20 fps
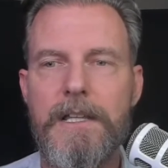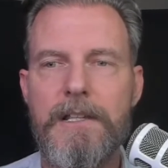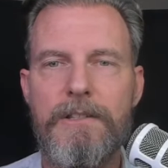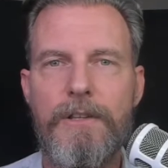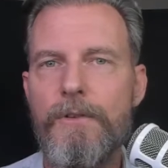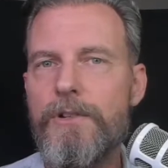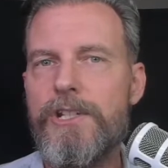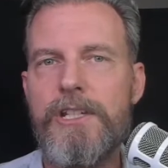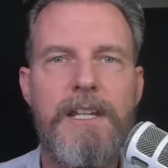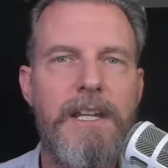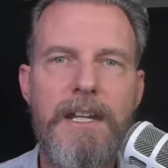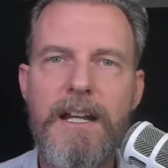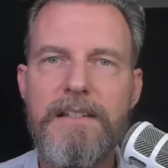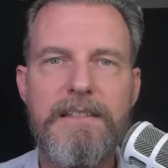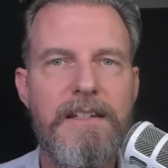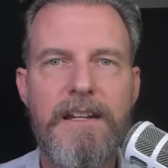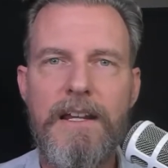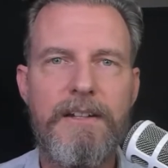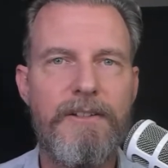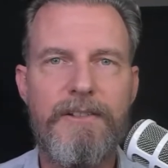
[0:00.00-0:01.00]
So she
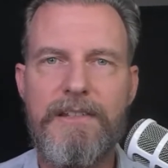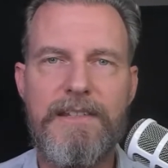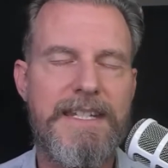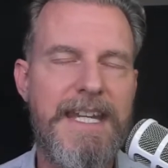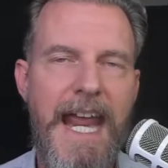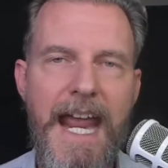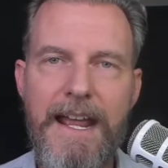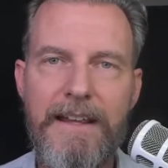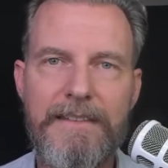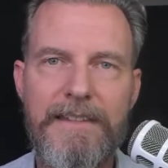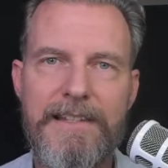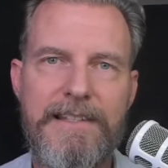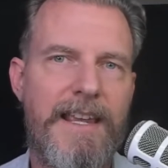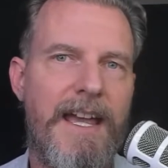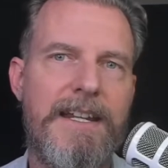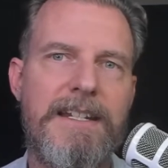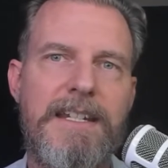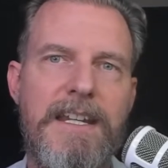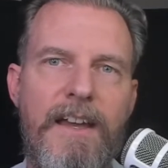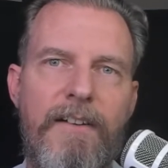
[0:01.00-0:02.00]
doesn't understand this
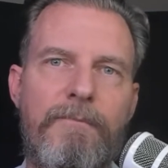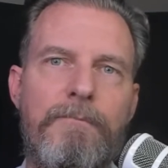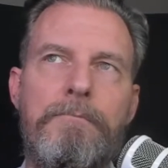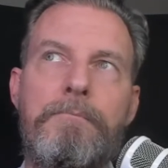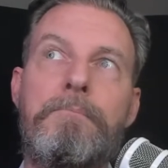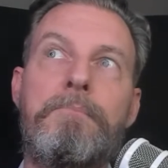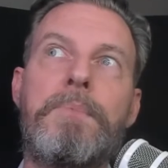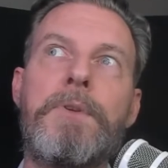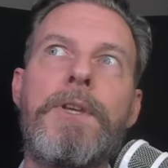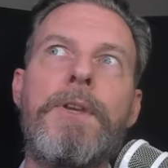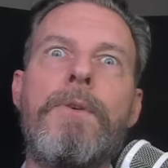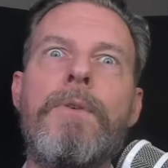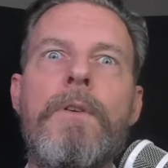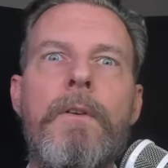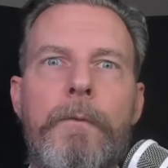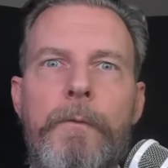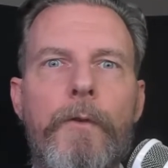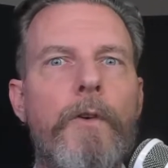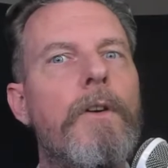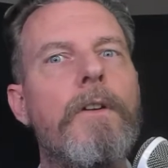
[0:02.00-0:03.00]
idea of
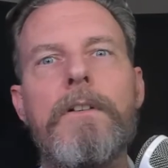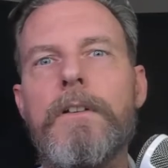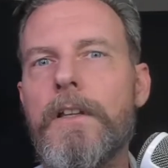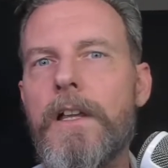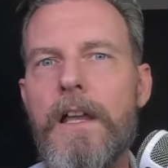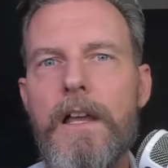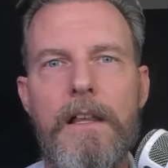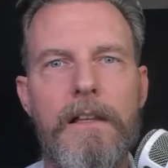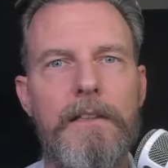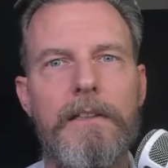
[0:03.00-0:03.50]
beautiful,